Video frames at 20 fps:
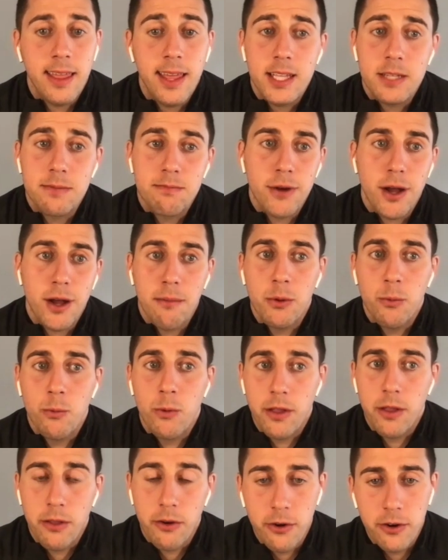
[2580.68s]
it's probably
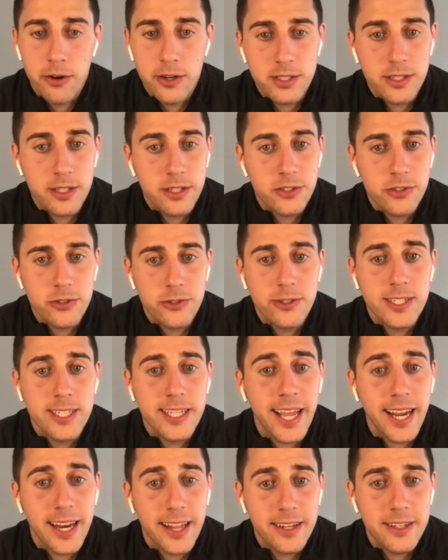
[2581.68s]
one of the hardest industries
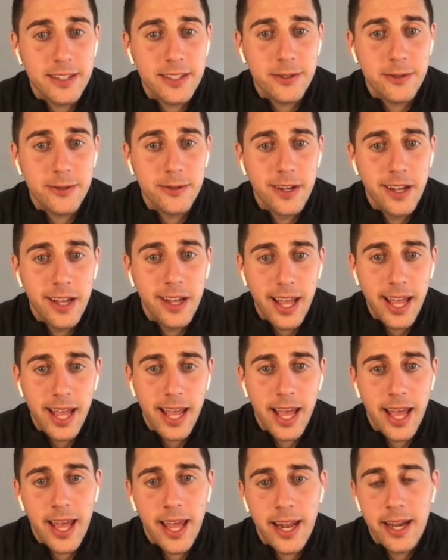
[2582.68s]
to get into.
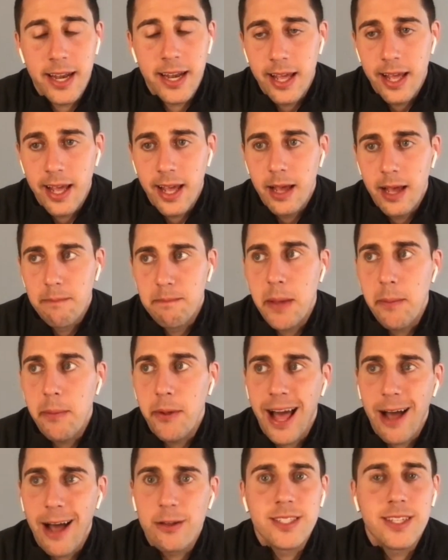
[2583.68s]
And
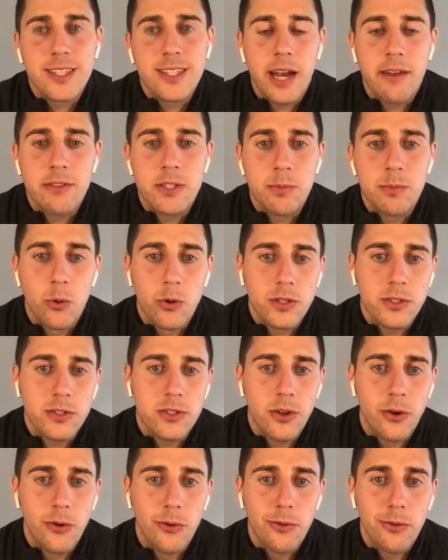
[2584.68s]
people outside of sports
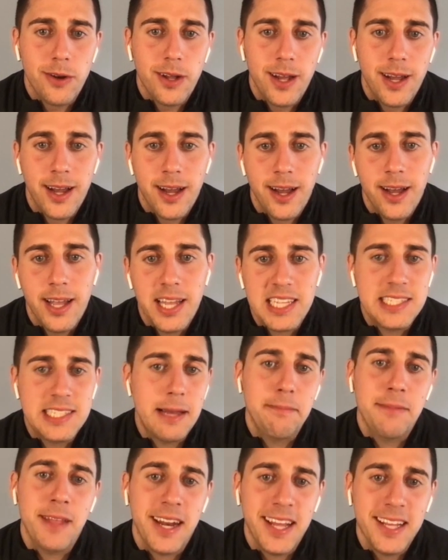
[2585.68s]
don't uh,
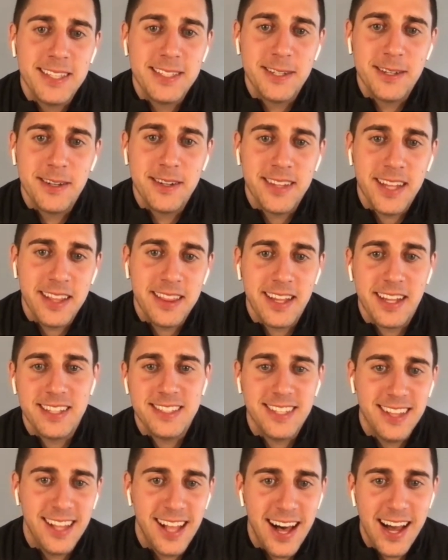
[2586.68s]
accept that answer and they think it's
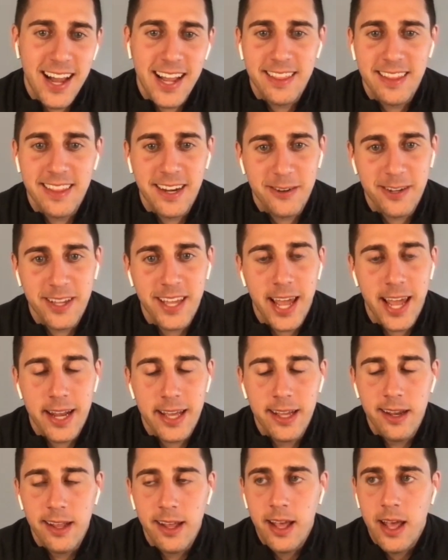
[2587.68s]
a lie and they don't get
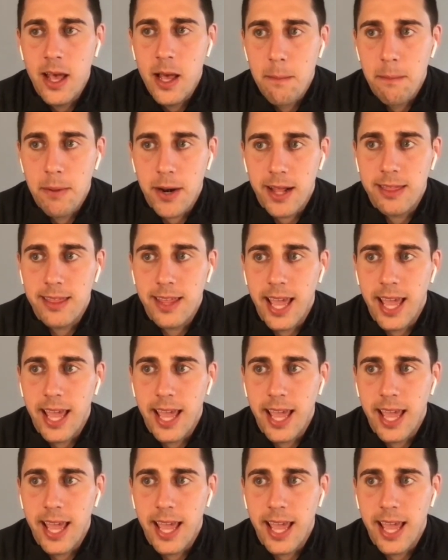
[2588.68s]
it. But I think